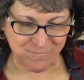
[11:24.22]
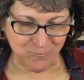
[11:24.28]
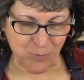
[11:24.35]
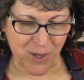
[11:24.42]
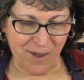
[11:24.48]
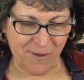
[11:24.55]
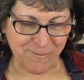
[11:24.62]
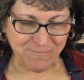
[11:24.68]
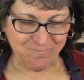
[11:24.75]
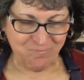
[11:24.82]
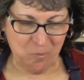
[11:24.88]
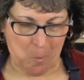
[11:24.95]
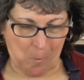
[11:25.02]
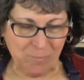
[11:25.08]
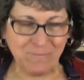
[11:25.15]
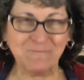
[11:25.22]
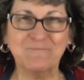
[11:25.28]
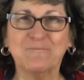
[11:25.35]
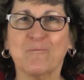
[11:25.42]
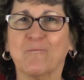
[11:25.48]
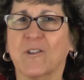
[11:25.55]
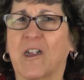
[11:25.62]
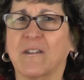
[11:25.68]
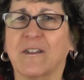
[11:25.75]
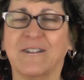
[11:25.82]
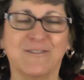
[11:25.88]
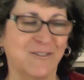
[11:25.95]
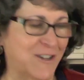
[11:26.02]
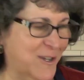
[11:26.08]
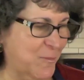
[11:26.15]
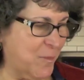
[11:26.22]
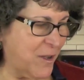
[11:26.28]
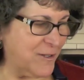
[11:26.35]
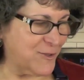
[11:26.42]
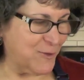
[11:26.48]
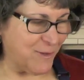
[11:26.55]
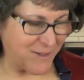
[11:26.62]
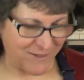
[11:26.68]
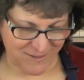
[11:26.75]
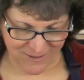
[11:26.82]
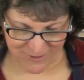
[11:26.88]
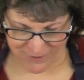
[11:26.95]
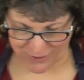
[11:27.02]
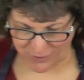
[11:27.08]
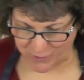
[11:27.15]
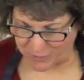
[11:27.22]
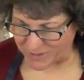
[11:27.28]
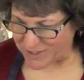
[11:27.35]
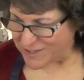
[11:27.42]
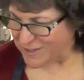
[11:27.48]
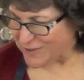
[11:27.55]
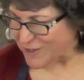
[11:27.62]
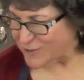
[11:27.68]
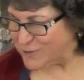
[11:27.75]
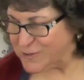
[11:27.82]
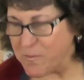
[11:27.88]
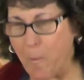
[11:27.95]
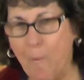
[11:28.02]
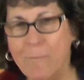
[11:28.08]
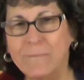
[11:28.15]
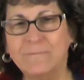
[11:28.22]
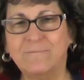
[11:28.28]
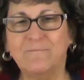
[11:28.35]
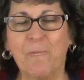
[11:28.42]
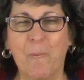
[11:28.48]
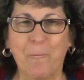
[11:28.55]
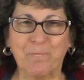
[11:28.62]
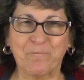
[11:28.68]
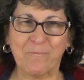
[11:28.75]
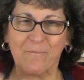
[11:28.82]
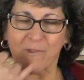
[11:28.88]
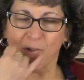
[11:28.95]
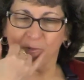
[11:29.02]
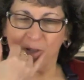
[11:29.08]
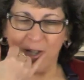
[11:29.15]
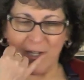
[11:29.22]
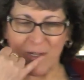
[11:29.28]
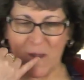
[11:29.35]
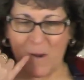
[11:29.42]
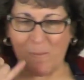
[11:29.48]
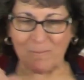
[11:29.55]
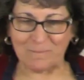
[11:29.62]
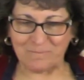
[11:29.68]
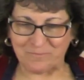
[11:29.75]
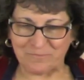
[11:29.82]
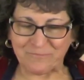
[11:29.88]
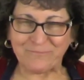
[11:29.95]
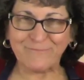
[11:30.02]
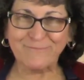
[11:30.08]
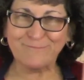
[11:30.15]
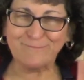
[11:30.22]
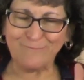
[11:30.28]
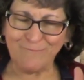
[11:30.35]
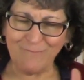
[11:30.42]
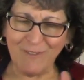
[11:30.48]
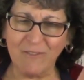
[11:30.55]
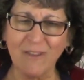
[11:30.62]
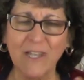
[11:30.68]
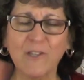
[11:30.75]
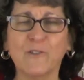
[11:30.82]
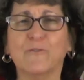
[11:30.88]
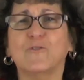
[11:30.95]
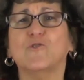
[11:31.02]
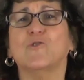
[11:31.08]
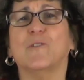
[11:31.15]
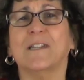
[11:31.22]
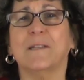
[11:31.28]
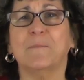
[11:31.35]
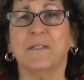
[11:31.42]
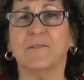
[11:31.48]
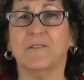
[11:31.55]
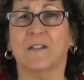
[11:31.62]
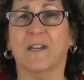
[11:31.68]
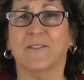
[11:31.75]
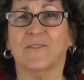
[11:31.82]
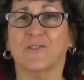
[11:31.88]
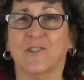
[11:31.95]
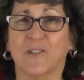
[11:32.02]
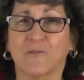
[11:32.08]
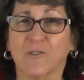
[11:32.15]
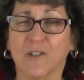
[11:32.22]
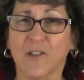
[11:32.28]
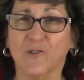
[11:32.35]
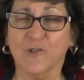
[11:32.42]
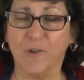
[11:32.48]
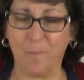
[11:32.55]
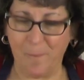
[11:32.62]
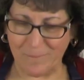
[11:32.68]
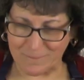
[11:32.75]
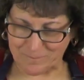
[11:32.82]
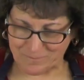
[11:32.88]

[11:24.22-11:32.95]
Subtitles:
Wow. I gotta say goodbye so I can continue eating this. Okay. Thank you for joining me today in the Secret Kitchen.